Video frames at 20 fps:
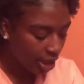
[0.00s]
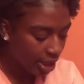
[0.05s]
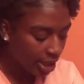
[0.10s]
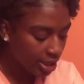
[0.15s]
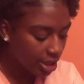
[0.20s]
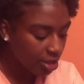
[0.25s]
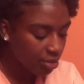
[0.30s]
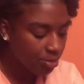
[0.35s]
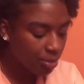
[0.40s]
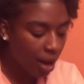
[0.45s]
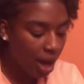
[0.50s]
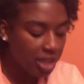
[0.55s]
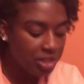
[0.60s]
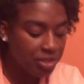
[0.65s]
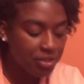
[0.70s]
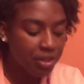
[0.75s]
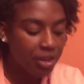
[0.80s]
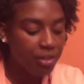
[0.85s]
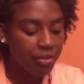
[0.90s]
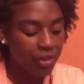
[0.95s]
And this
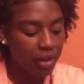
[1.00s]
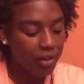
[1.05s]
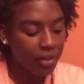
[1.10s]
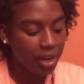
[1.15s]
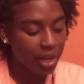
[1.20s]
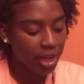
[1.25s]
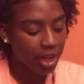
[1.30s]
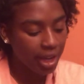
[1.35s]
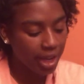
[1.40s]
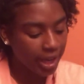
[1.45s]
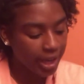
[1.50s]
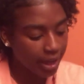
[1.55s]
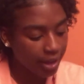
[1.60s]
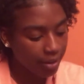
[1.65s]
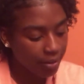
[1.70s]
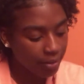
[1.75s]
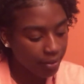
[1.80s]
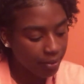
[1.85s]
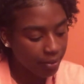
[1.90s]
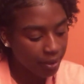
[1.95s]
box felt very
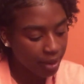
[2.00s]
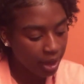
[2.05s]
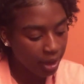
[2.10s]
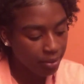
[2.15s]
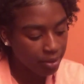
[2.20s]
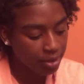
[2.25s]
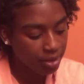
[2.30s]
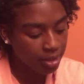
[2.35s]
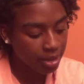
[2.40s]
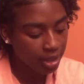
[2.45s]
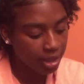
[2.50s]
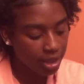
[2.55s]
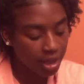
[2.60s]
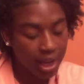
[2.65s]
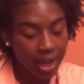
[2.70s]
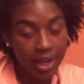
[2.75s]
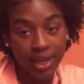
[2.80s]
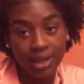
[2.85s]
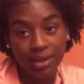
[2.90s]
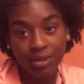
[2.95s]
light when I was looking
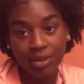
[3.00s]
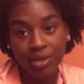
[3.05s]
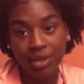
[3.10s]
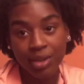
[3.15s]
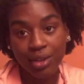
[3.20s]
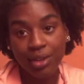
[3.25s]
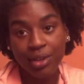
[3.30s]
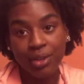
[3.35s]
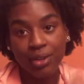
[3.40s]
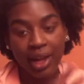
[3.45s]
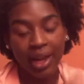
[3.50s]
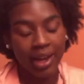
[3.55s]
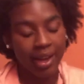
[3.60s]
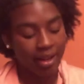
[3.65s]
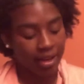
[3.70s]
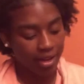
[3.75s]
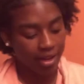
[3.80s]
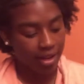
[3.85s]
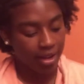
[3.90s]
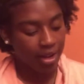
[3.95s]
at it, so
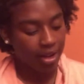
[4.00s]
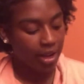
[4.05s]
like